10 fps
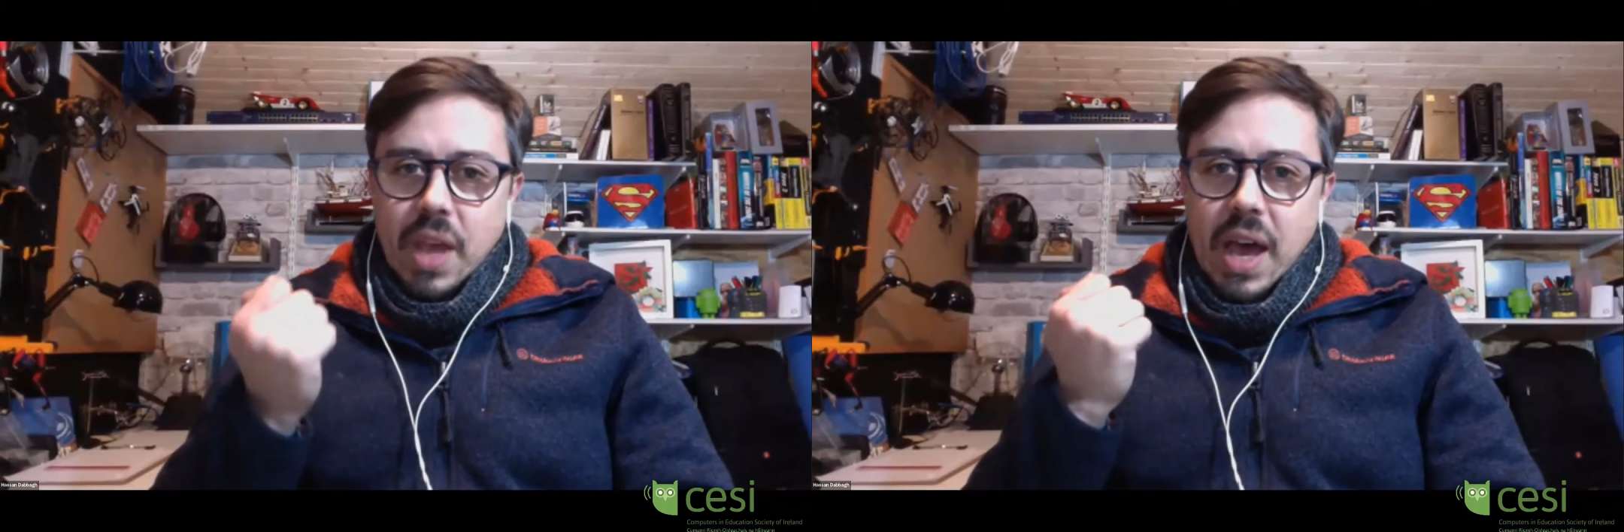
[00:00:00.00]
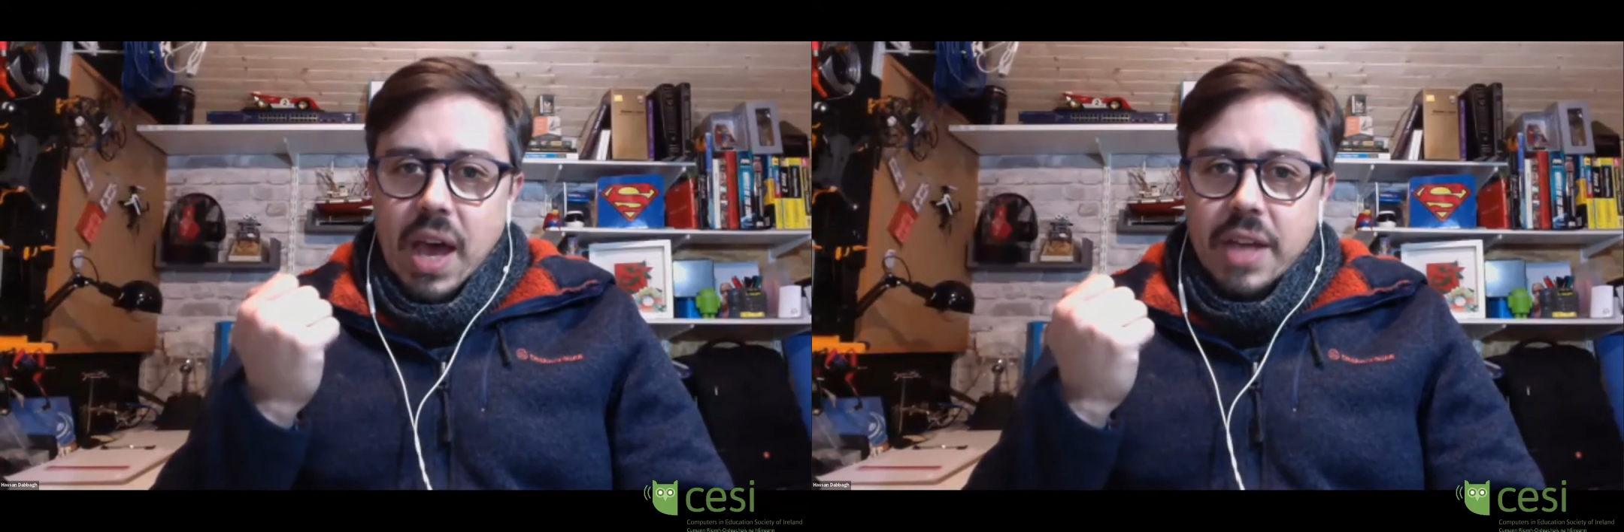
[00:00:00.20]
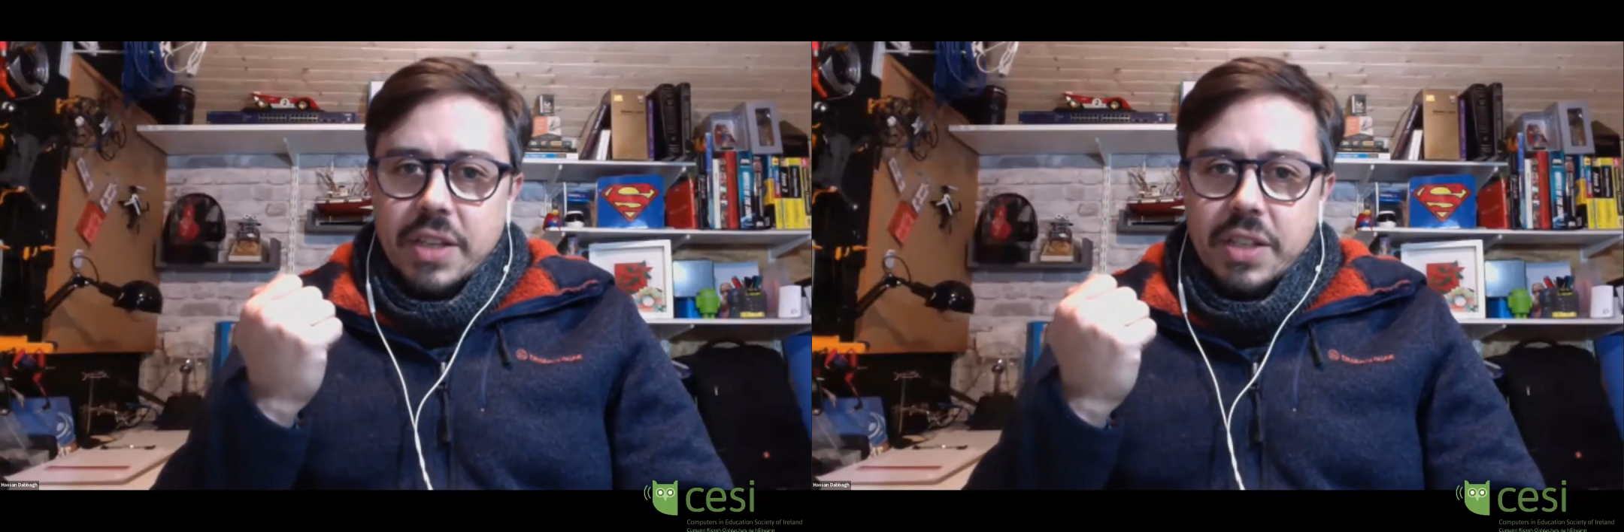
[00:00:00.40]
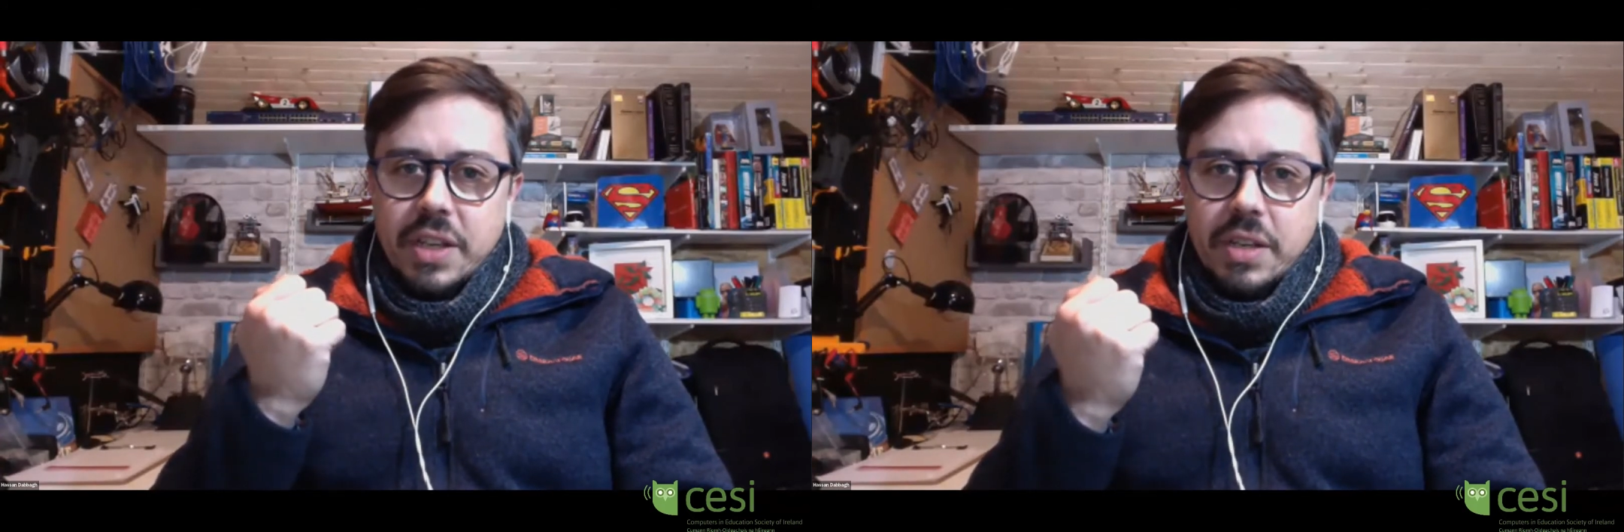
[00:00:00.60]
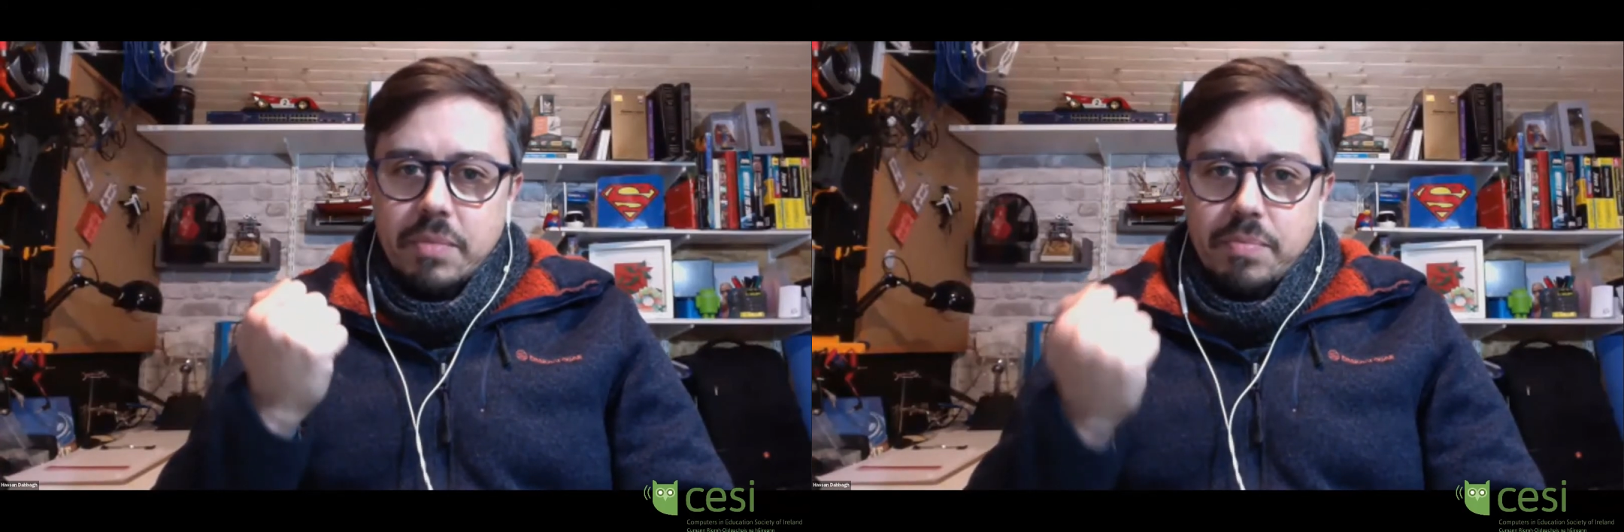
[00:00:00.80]
and
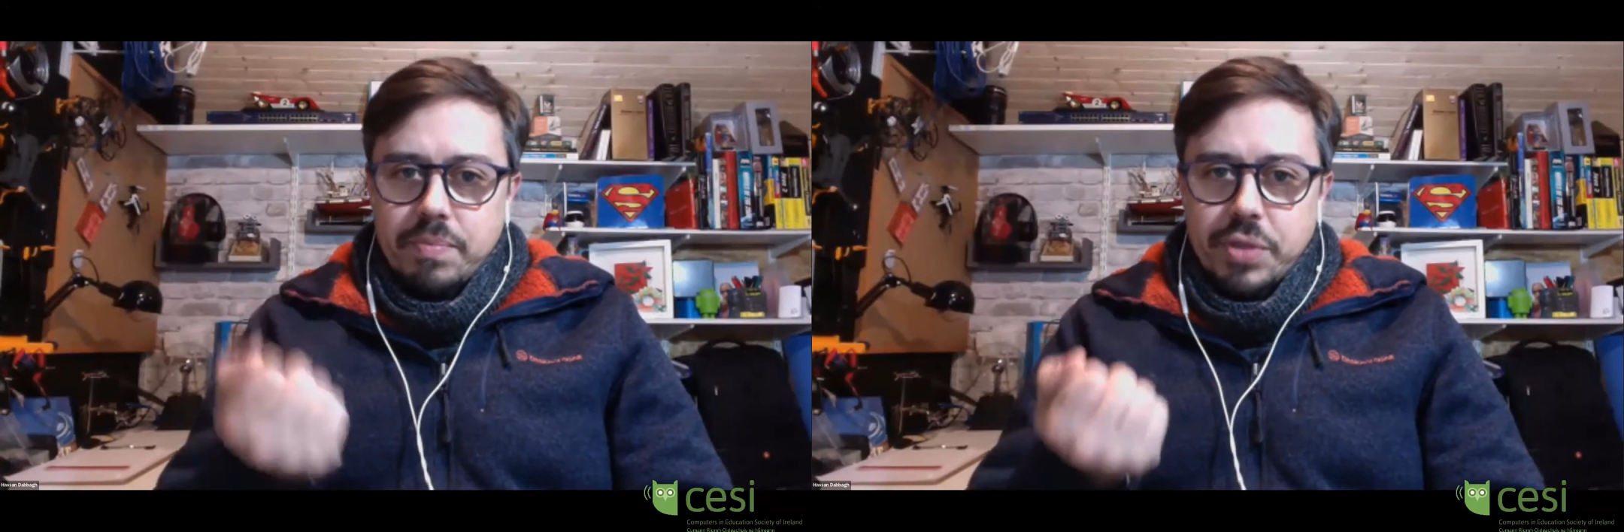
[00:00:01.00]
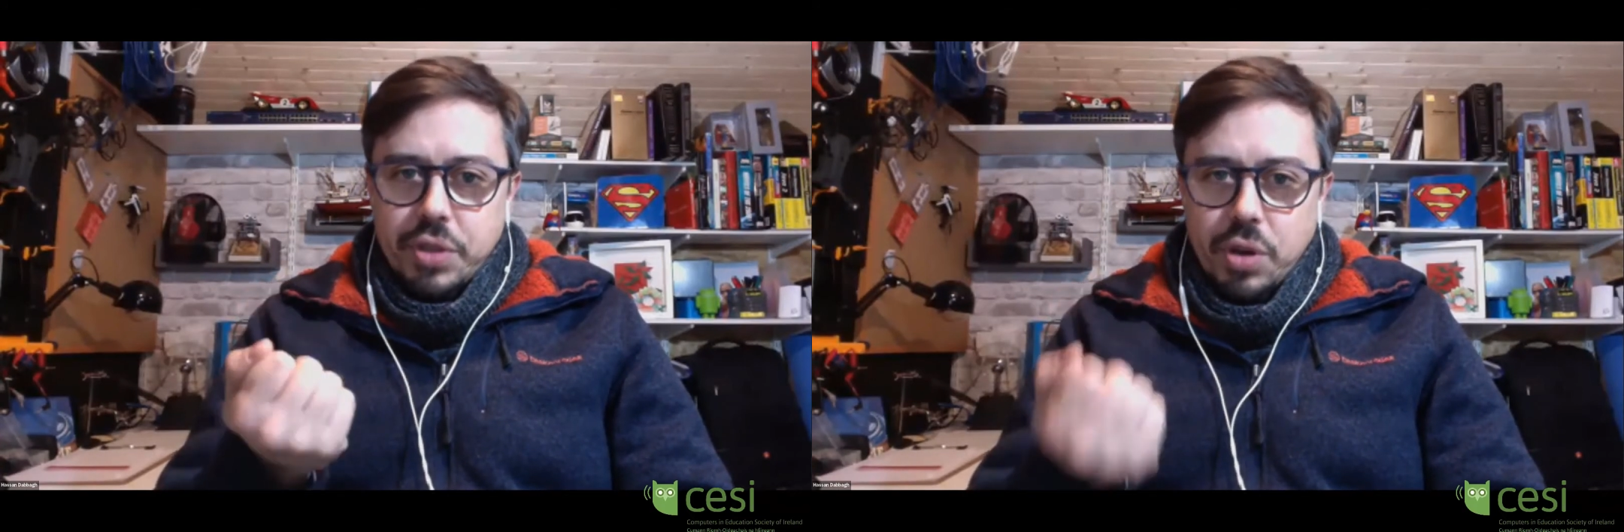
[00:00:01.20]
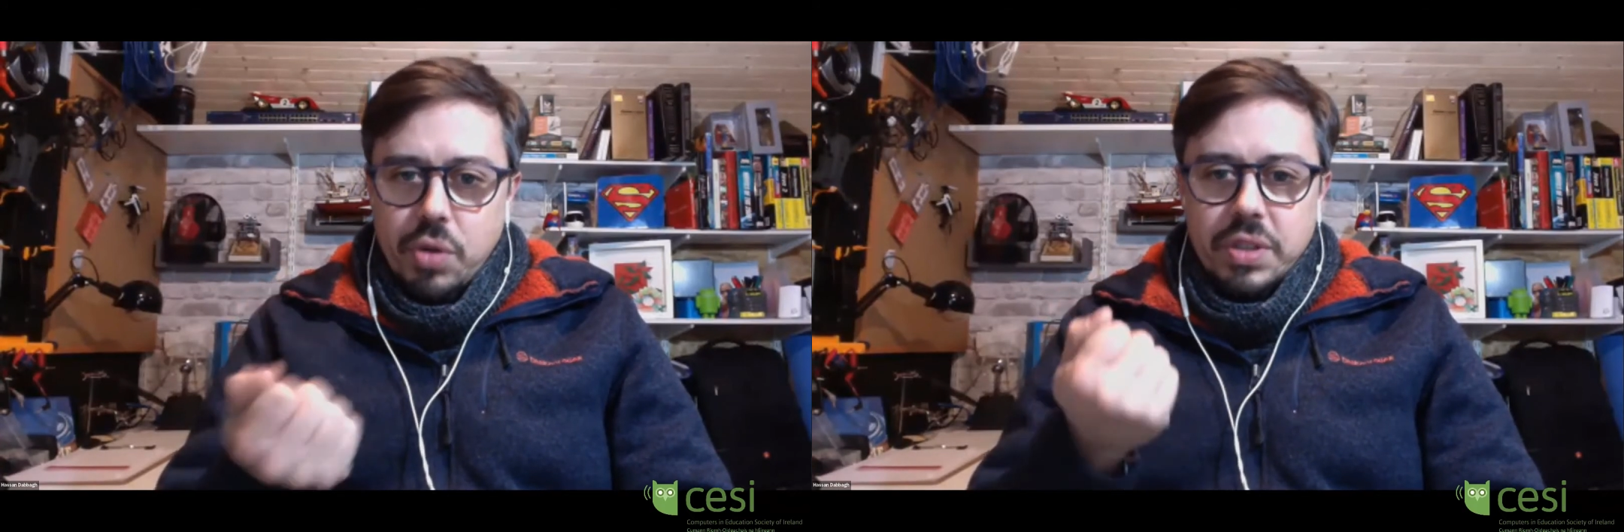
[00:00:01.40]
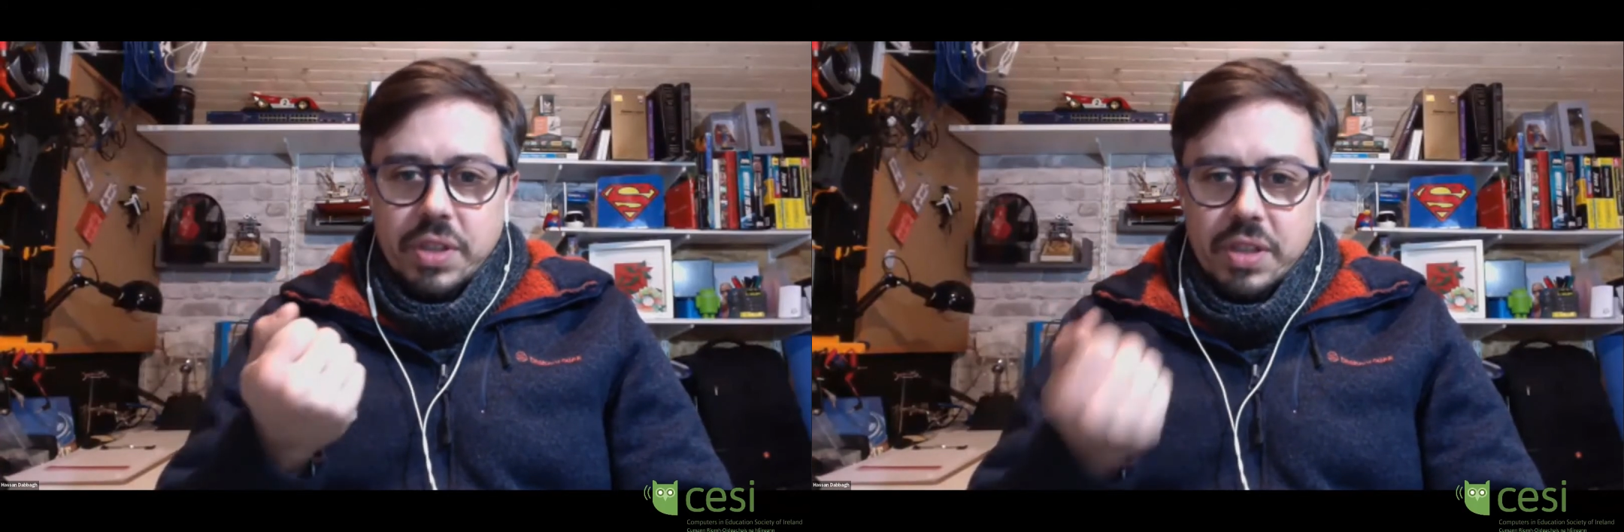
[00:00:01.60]
she showed